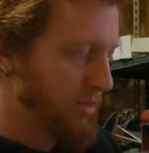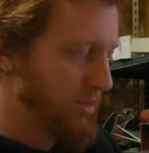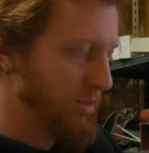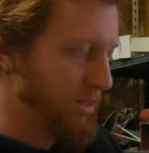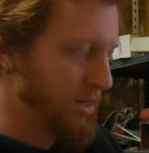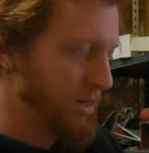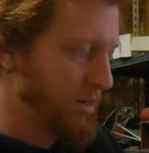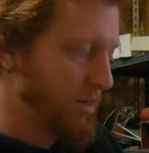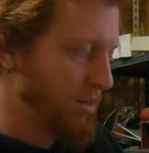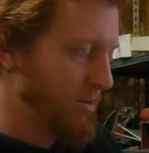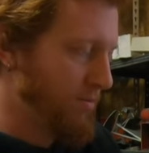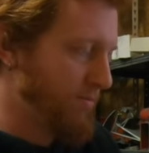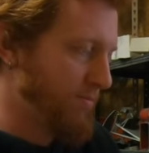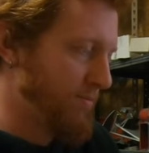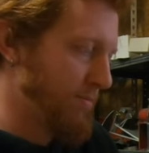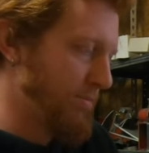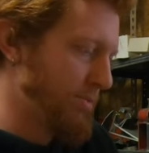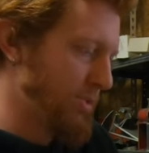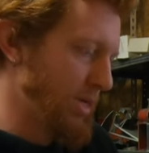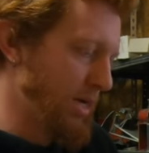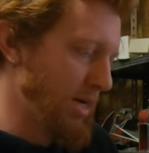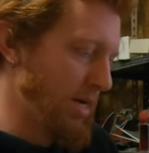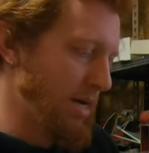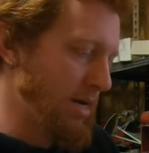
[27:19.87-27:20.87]
So
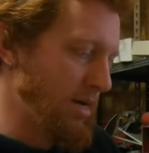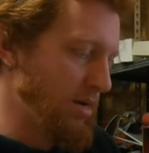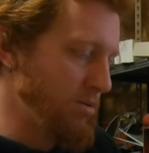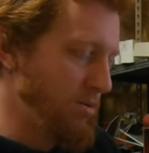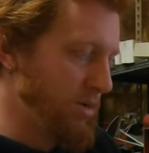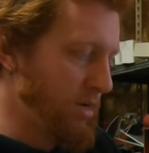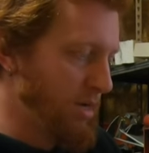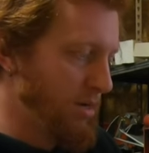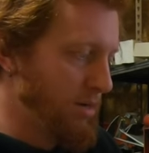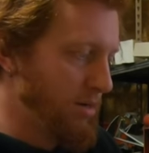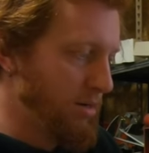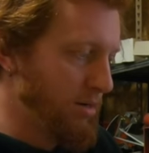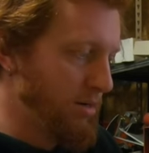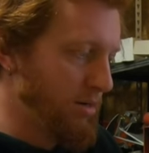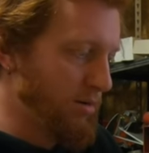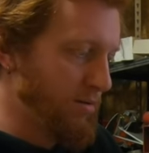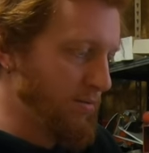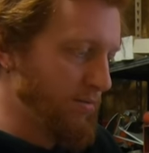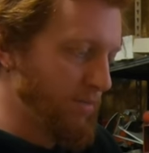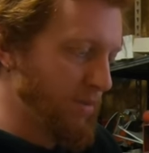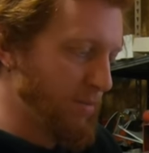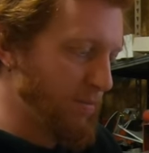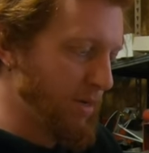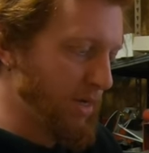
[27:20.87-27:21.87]
say you get your
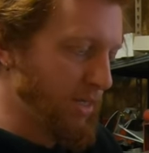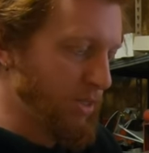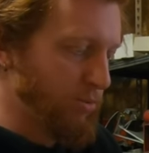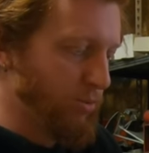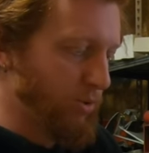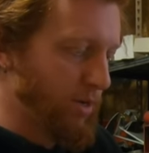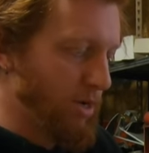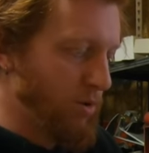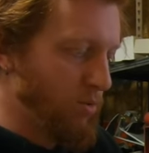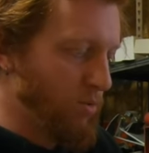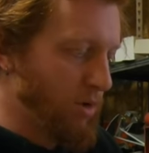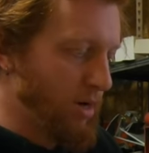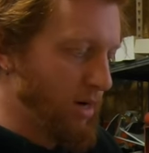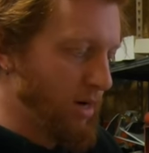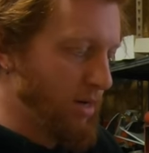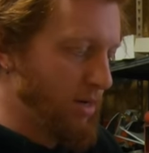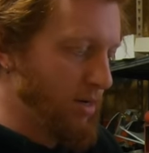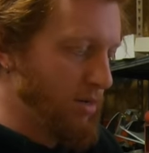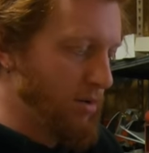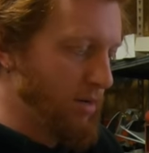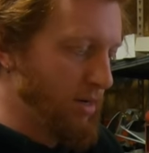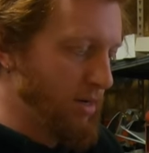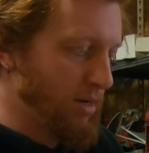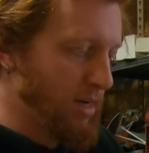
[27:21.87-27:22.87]
piece where you want it,
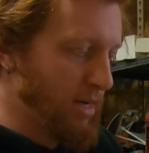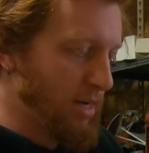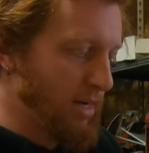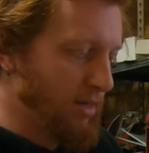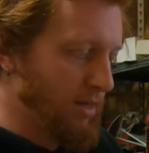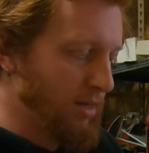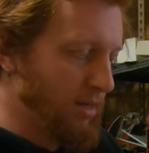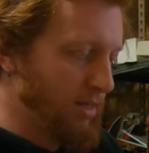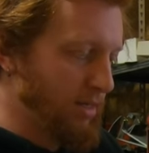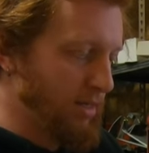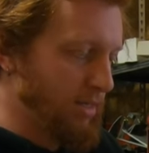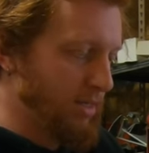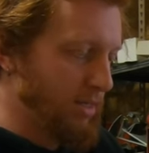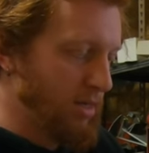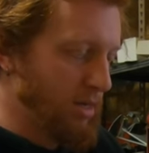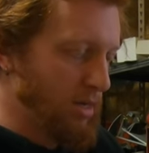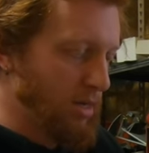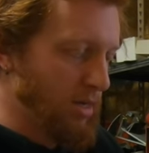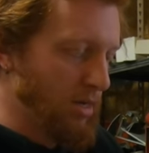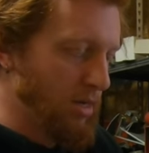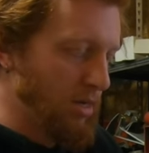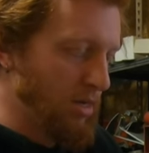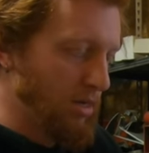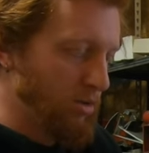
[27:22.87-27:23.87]
you can take this,
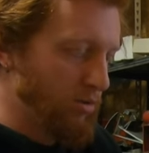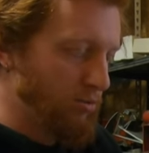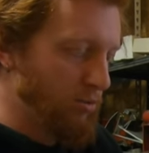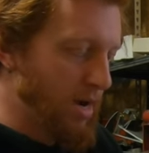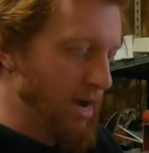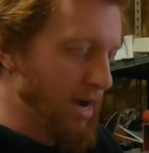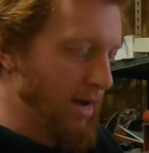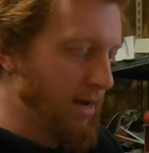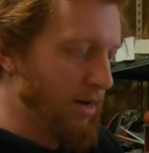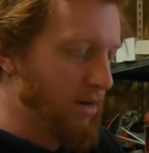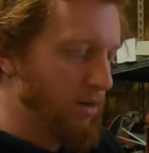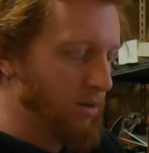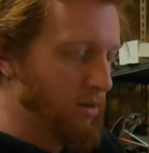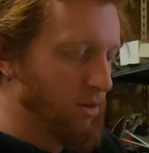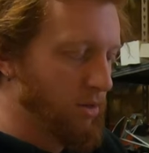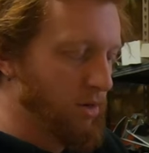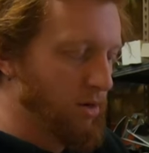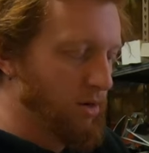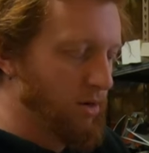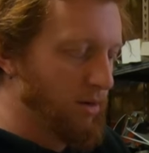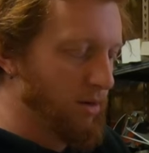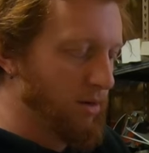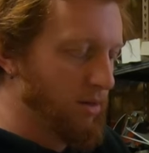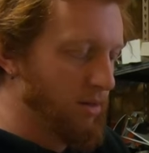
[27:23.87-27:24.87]
drag it
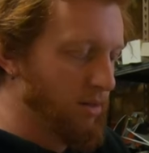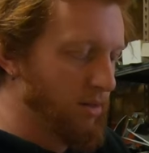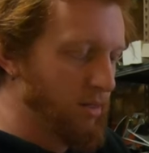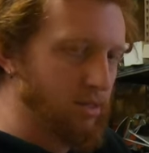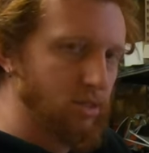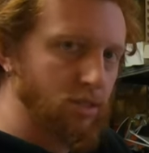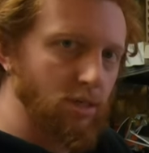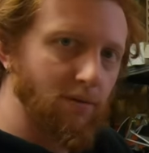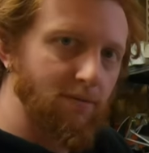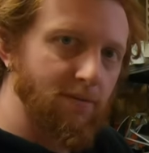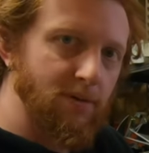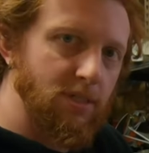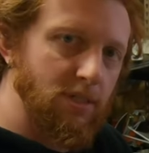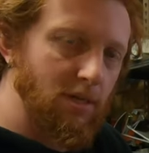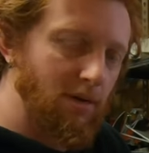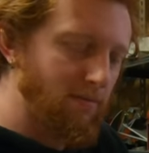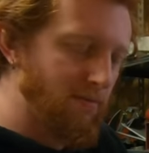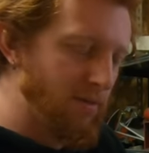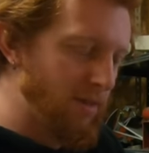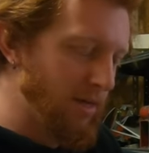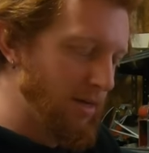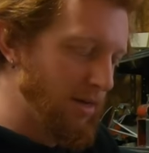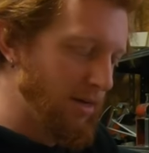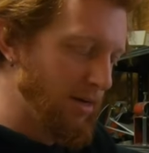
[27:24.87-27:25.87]
along the surface
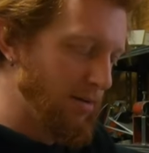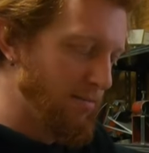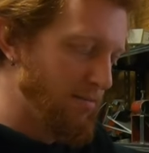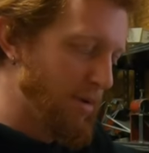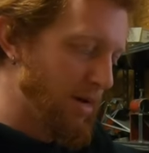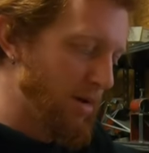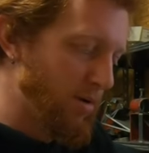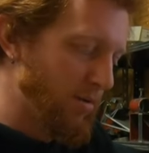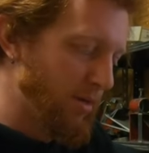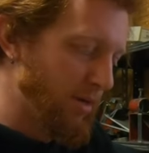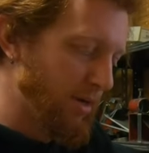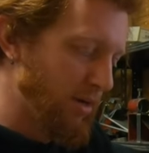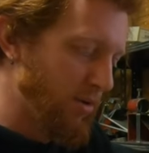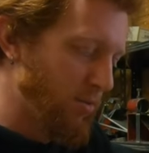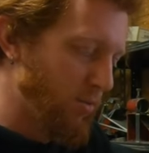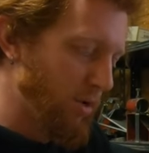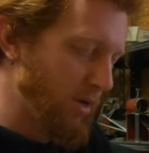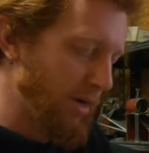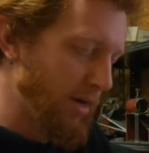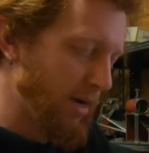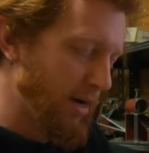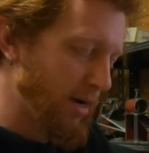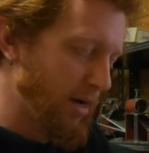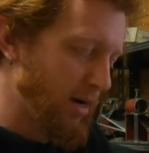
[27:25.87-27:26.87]
of the metal that you're
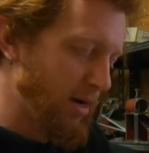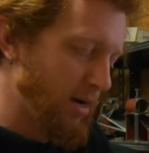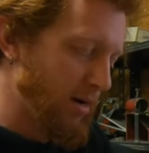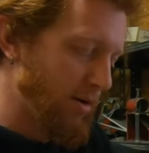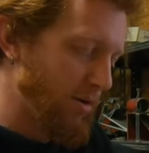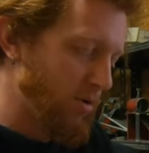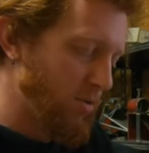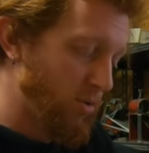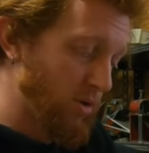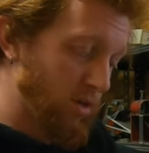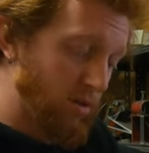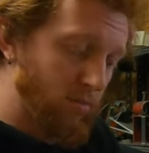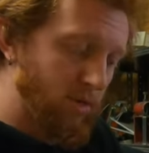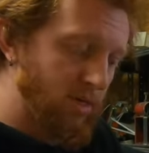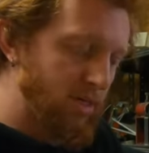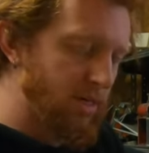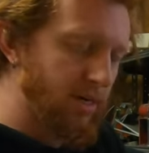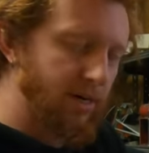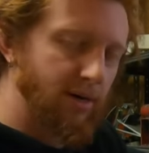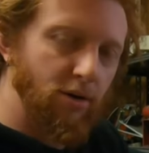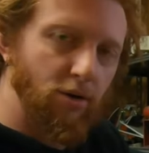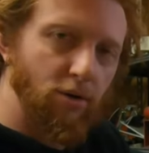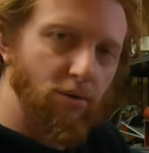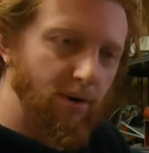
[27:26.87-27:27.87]
working on, or the
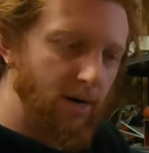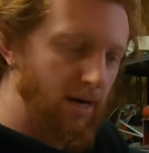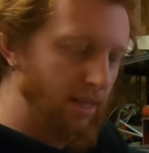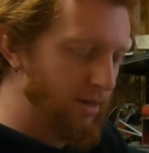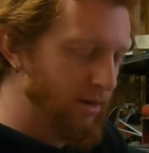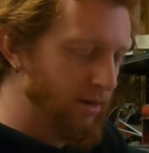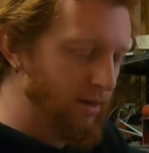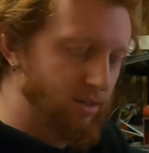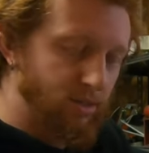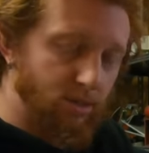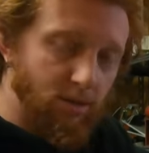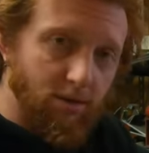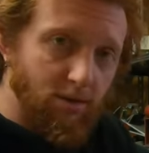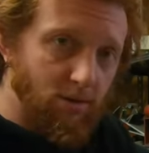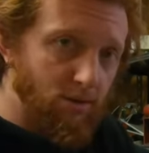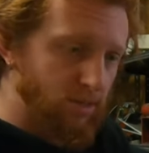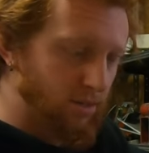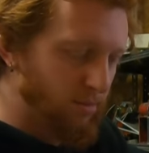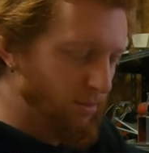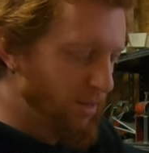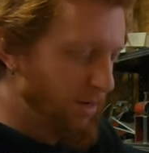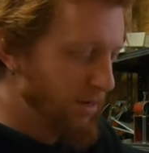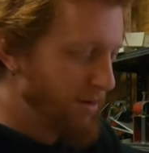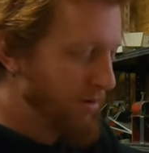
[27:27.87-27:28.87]
material rather, because you can
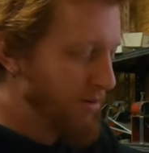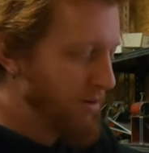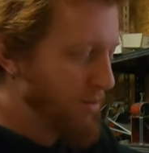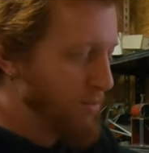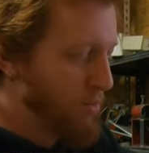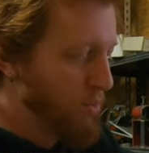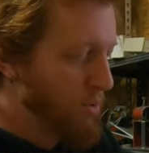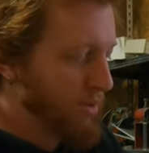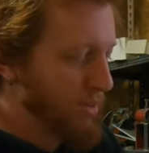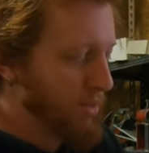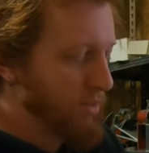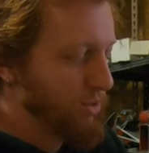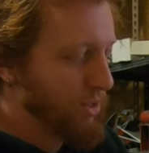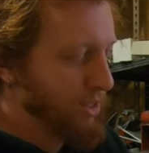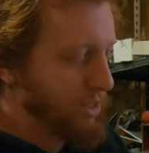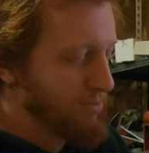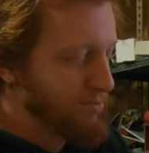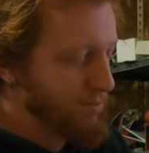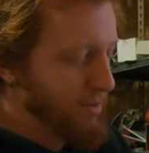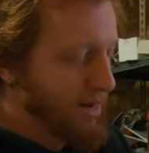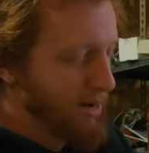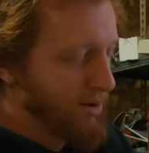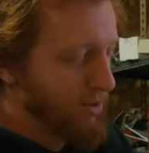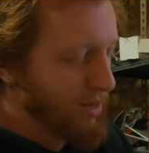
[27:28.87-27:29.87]
use them on more than
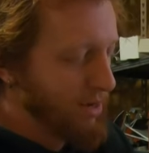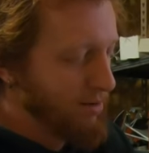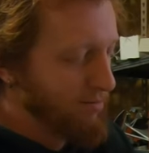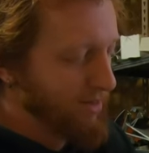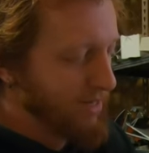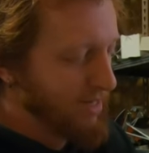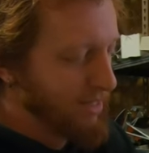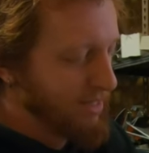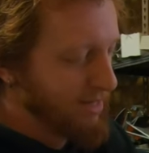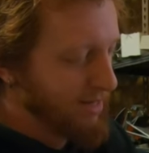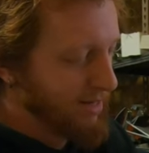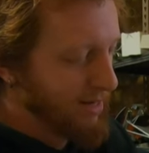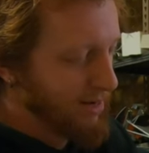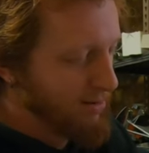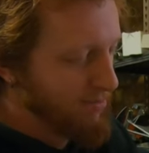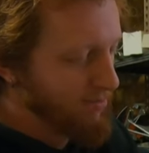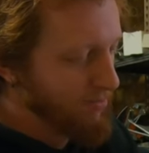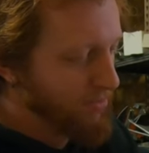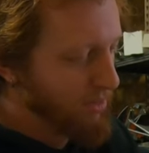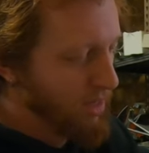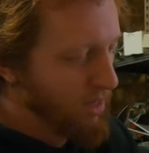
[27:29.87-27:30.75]
just metal, obviously,